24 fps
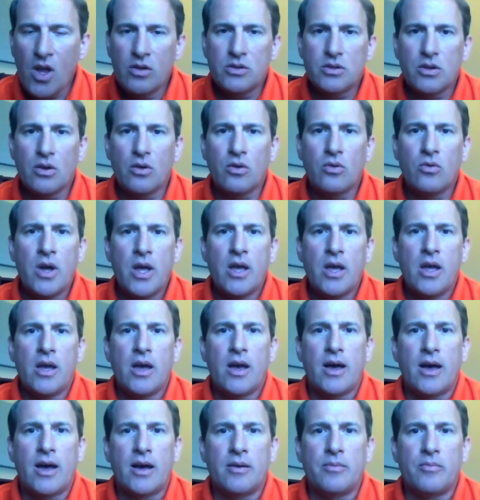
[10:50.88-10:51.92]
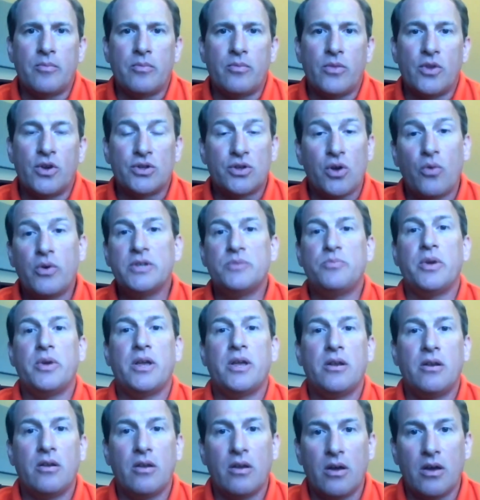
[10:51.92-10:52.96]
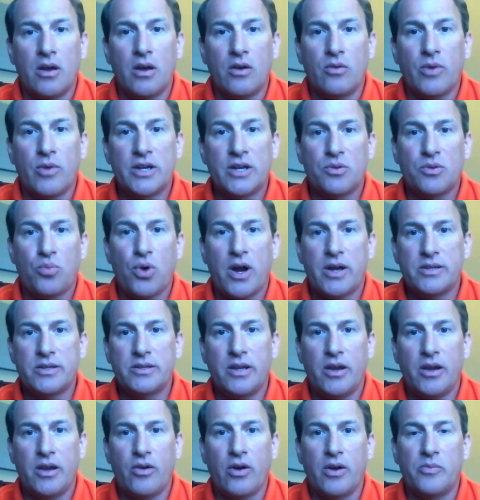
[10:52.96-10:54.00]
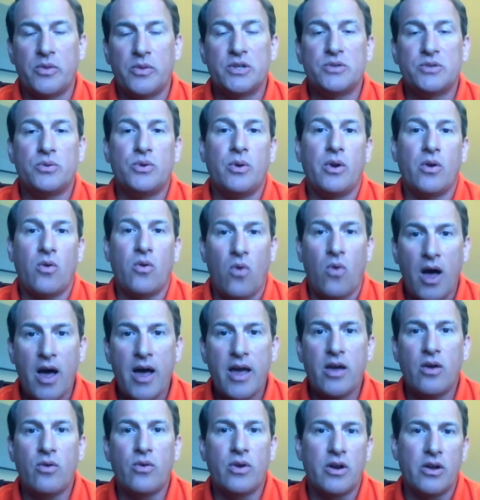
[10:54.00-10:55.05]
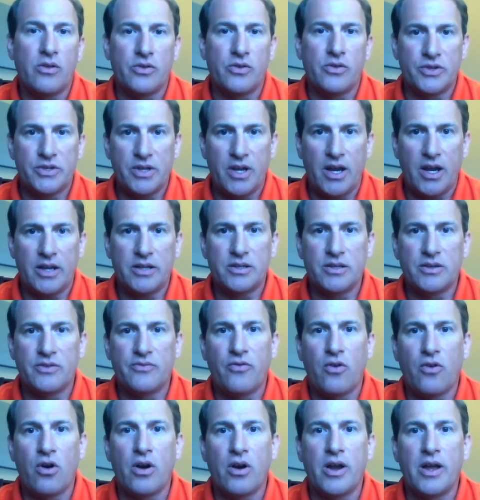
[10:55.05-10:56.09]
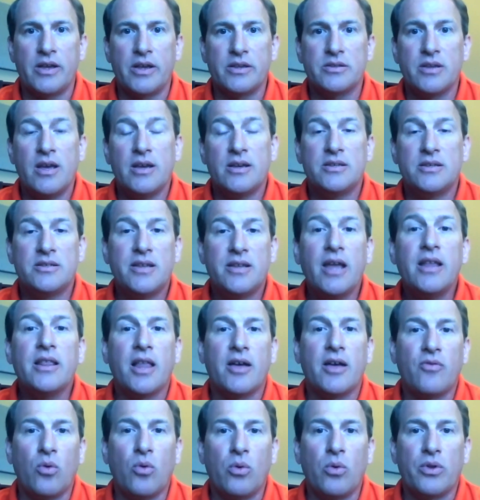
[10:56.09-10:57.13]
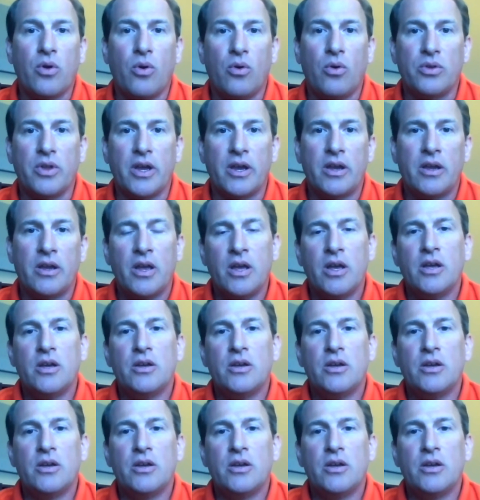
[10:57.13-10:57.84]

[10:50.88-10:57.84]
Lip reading: So there's always been reciprocity agreements between Ohio and other states as far as state level withholding.